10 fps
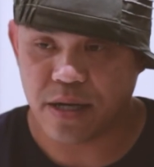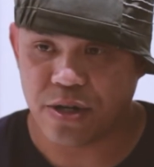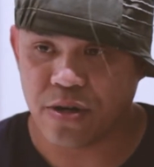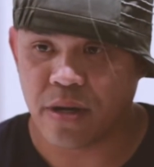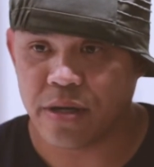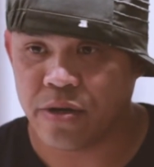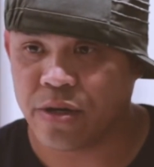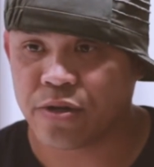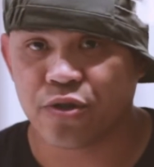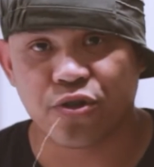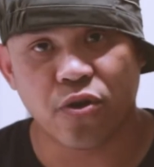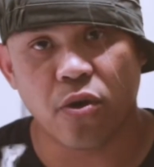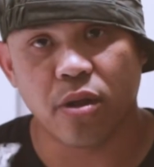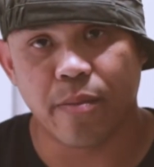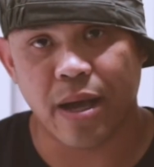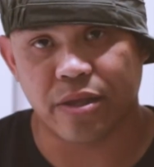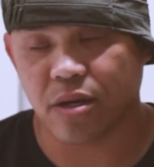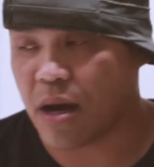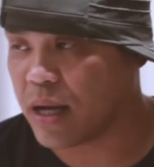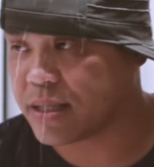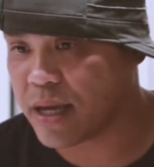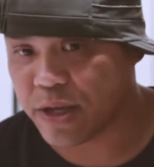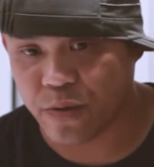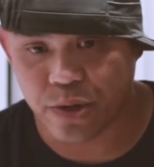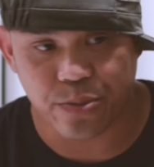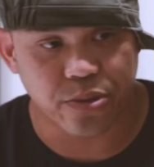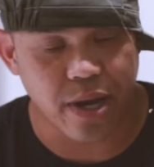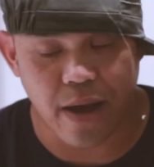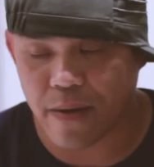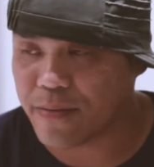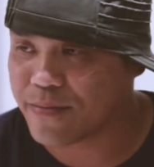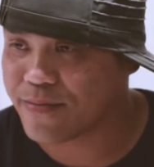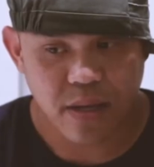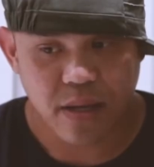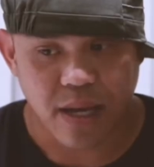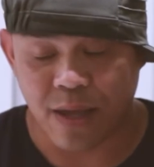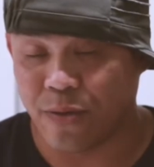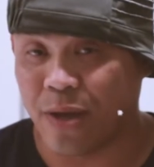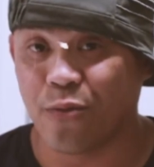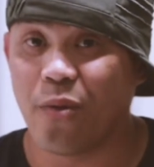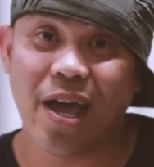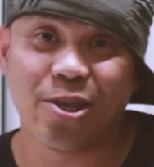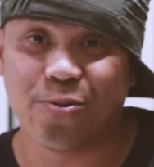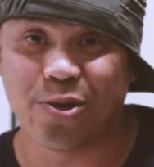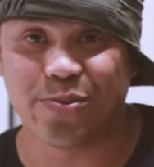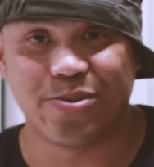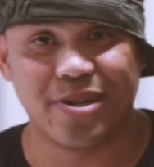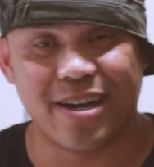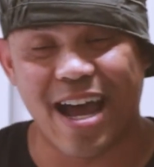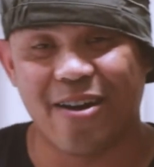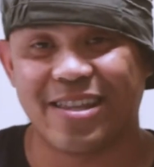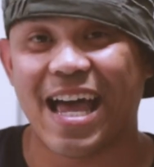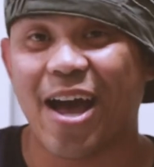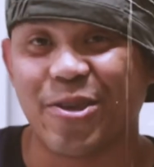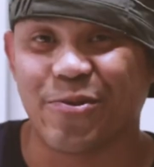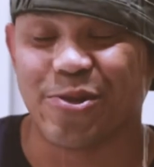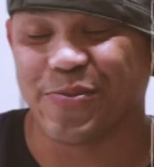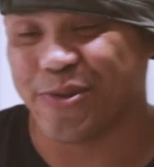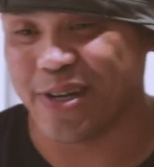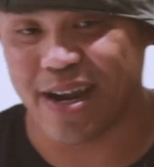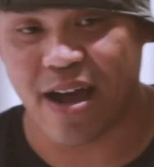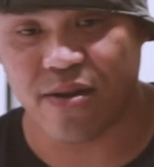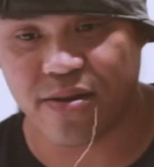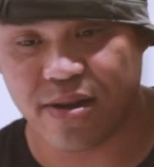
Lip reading: you're in control about the content you want to put out, and when you want to put it out, and how you want to put it out.